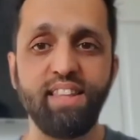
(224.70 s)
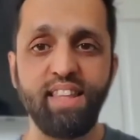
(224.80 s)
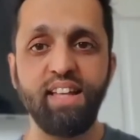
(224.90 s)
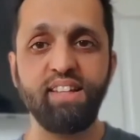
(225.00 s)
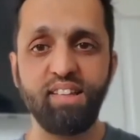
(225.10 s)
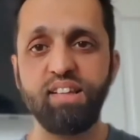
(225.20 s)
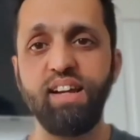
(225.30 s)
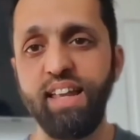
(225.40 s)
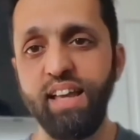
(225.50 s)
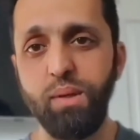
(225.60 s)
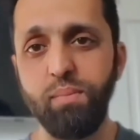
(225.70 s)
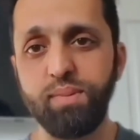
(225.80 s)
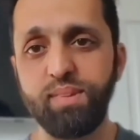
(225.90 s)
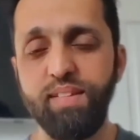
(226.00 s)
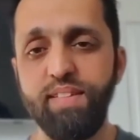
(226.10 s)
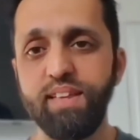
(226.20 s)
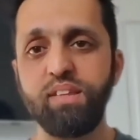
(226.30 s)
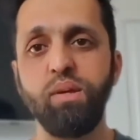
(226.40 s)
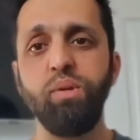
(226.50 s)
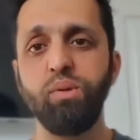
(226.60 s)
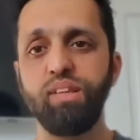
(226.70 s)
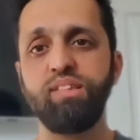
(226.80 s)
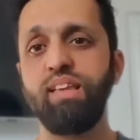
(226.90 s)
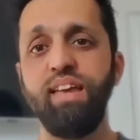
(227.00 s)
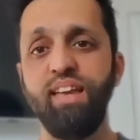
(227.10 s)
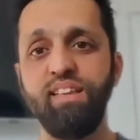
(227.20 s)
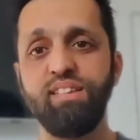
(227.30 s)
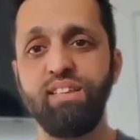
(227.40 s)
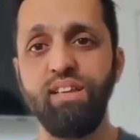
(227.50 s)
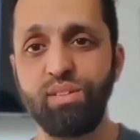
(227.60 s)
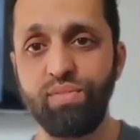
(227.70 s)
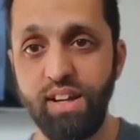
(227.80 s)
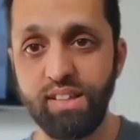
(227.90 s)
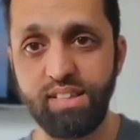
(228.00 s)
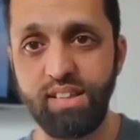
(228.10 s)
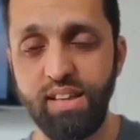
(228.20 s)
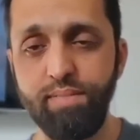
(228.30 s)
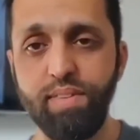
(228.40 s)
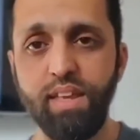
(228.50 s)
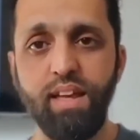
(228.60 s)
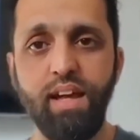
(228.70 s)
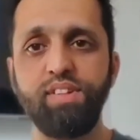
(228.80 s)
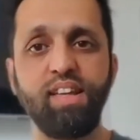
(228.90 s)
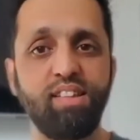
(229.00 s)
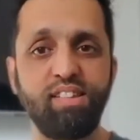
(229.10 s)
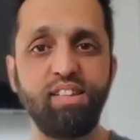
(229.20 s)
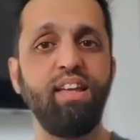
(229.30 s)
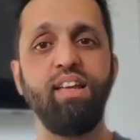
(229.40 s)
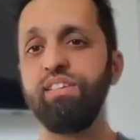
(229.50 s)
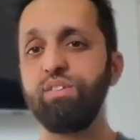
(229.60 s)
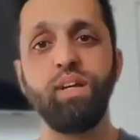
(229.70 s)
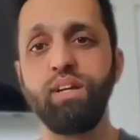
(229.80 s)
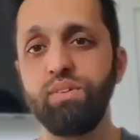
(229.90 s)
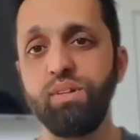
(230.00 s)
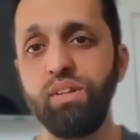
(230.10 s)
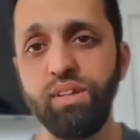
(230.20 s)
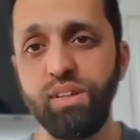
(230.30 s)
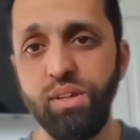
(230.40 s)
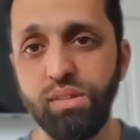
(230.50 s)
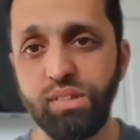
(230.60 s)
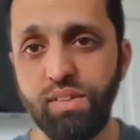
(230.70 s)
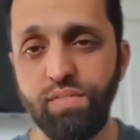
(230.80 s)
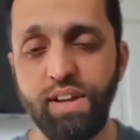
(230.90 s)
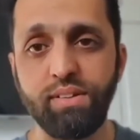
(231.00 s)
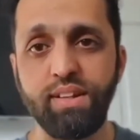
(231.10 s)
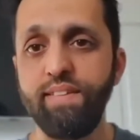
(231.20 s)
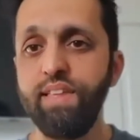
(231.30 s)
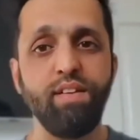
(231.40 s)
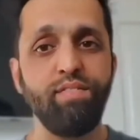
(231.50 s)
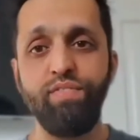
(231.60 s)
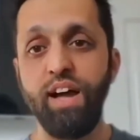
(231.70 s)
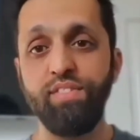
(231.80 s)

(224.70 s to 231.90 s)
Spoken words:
that design helps. So you could say, it's faster. I've tested it. It's quicker on users. Have found it 5